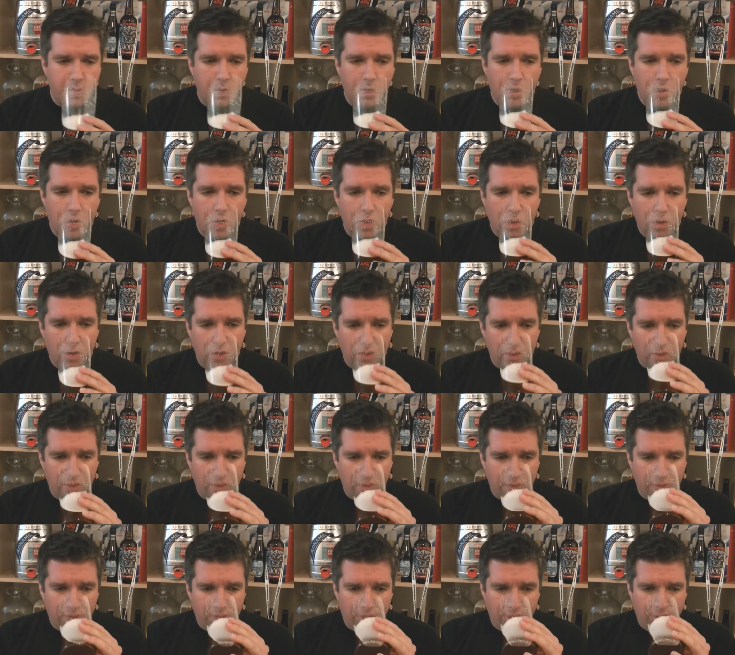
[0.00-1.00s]

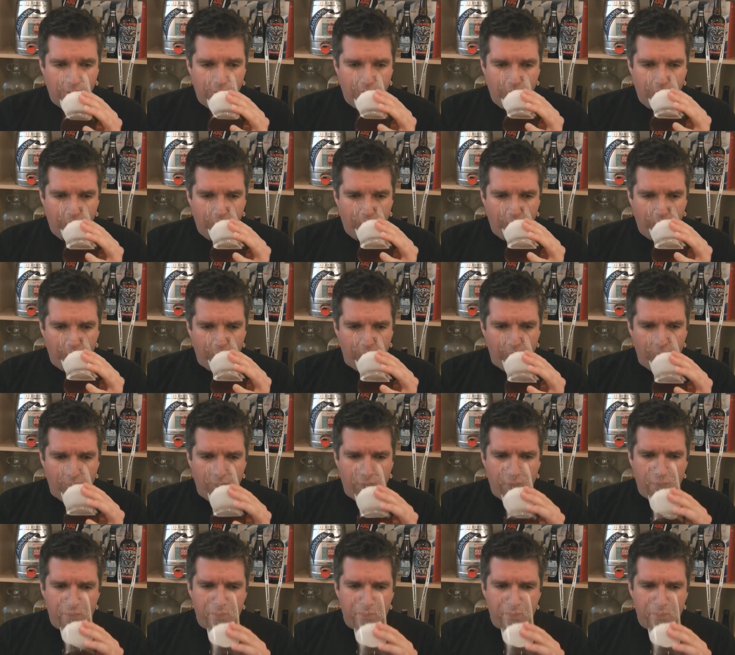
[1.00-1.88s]
No one is speaking in this clip.